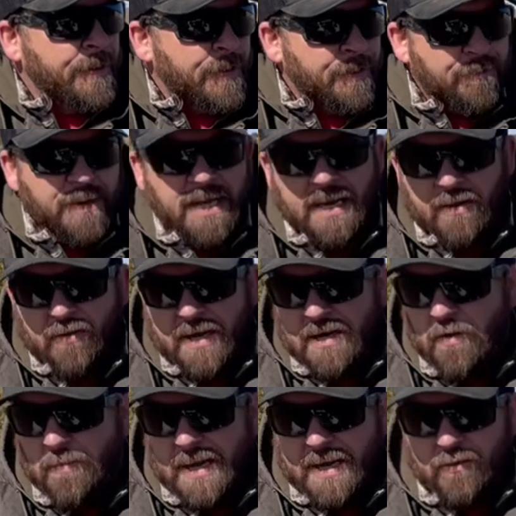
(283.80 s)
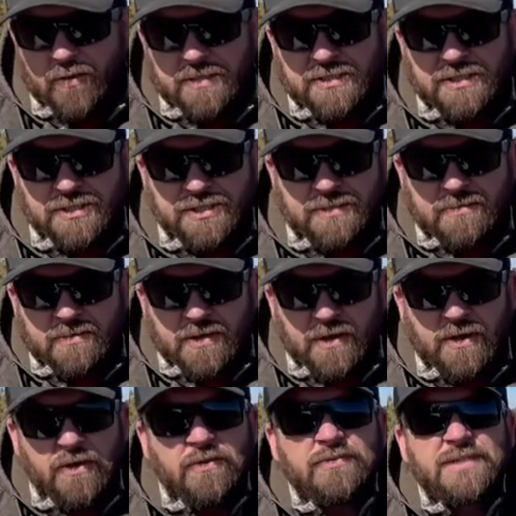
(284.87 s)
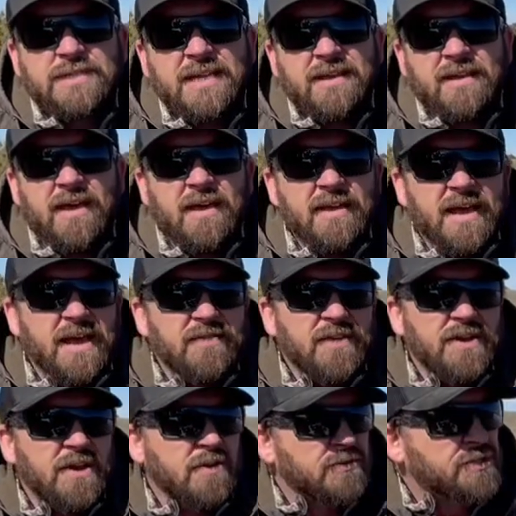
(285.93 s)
But anyway, nobody wants to, send a gun out that don't